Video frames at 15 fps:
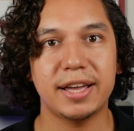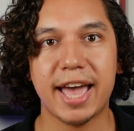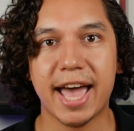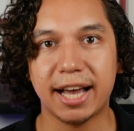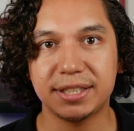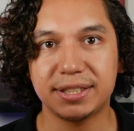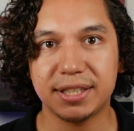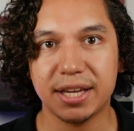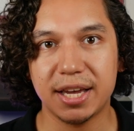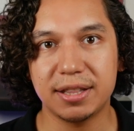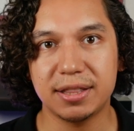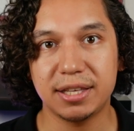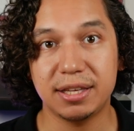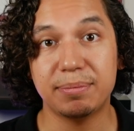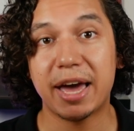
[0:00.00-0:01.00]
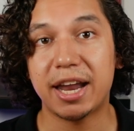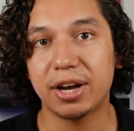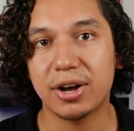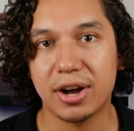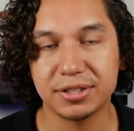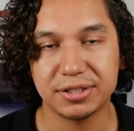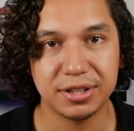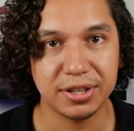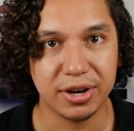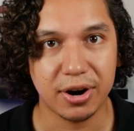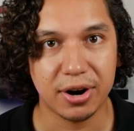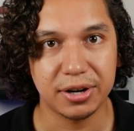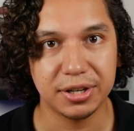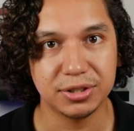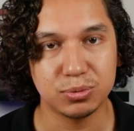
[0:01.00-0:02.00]
X in the mana cost of the
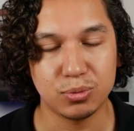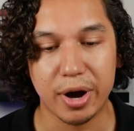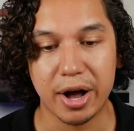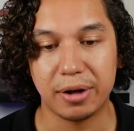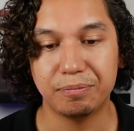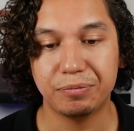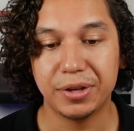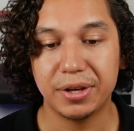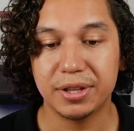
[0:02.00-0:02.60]
card as well.